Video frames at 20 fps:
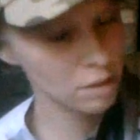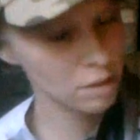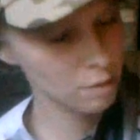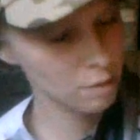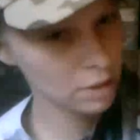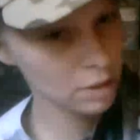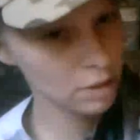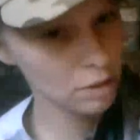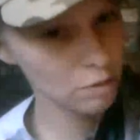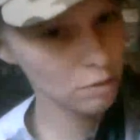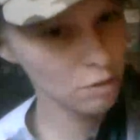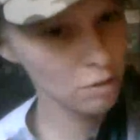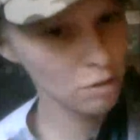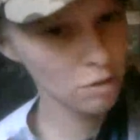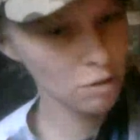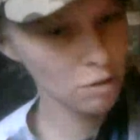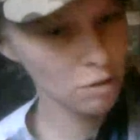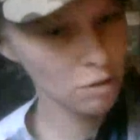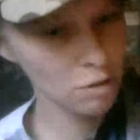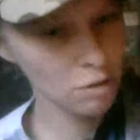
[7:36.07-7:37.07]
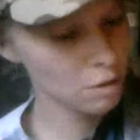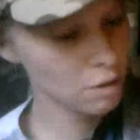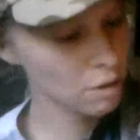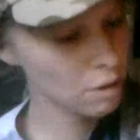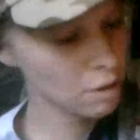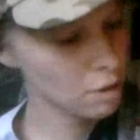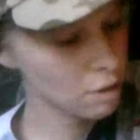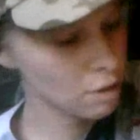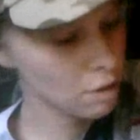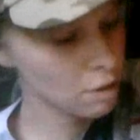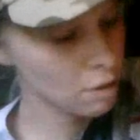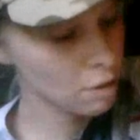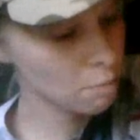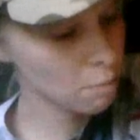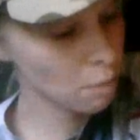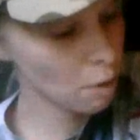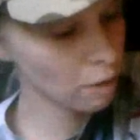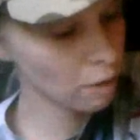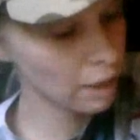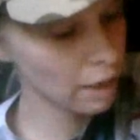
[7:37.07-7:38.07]
so I'm going to do 2
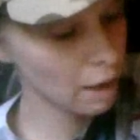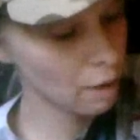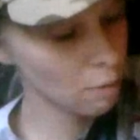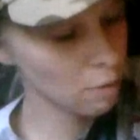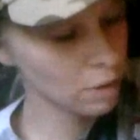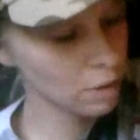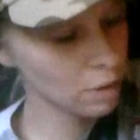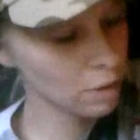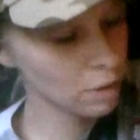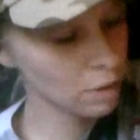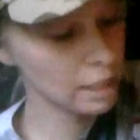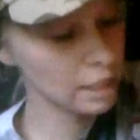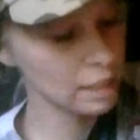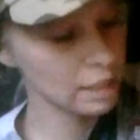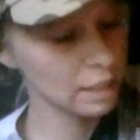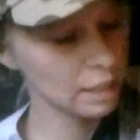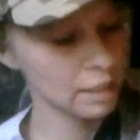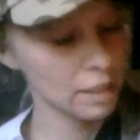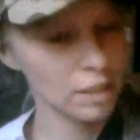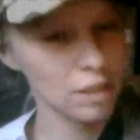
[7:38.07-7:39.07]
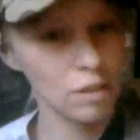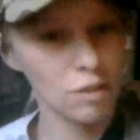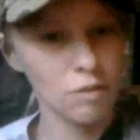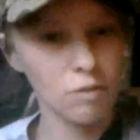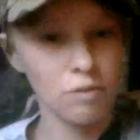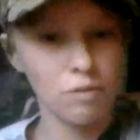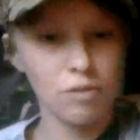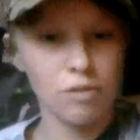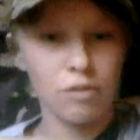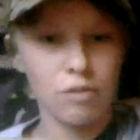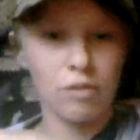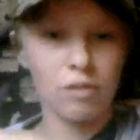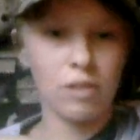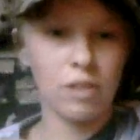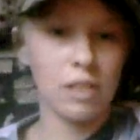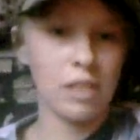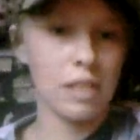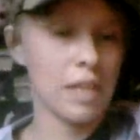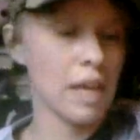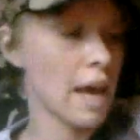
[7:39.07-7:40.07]
pulling outward, and then he's got the huge
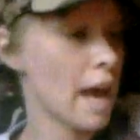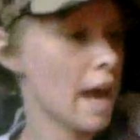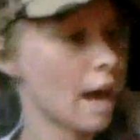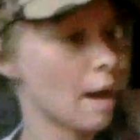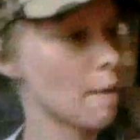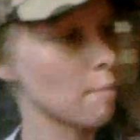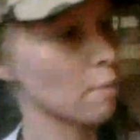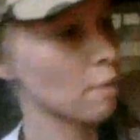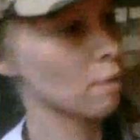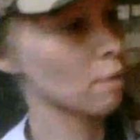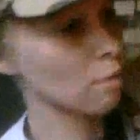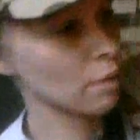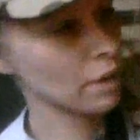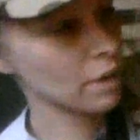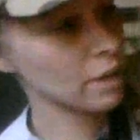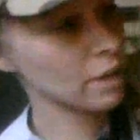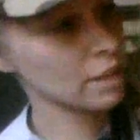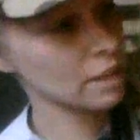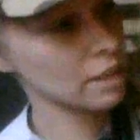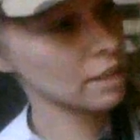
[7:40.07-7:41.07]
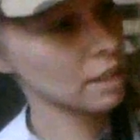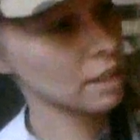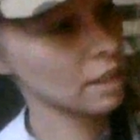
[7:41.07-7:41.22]
gap where his